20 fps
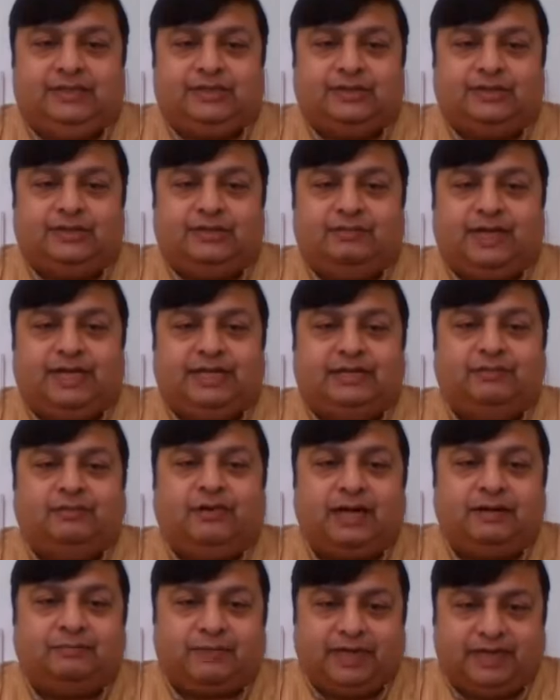So, but
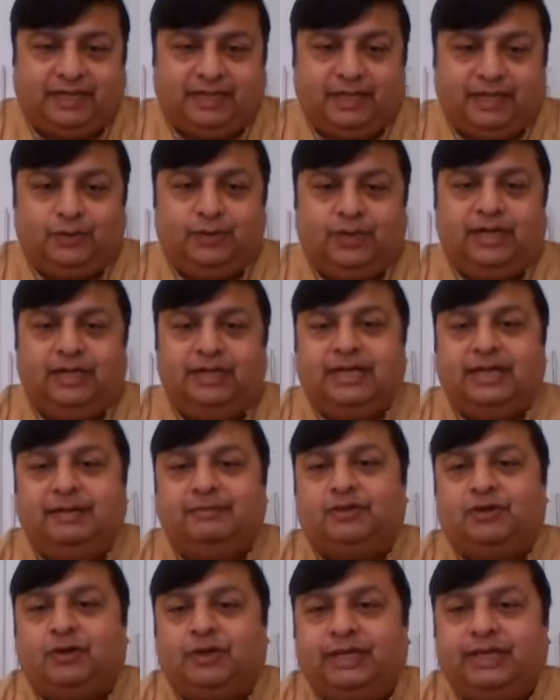what particularly
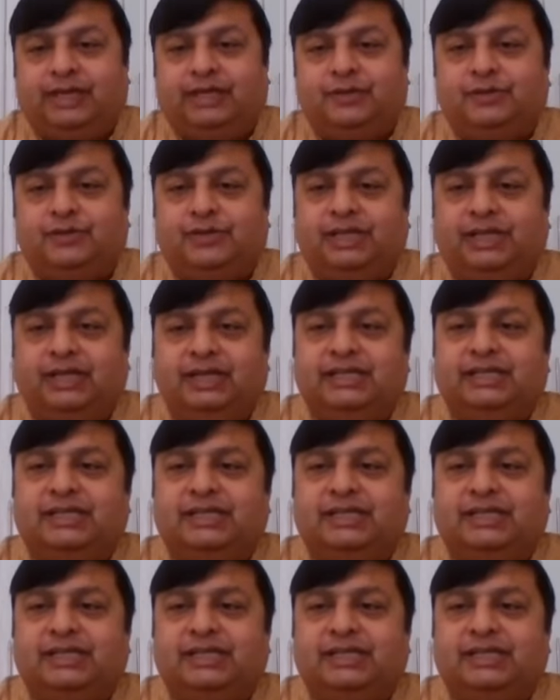I'm talking today,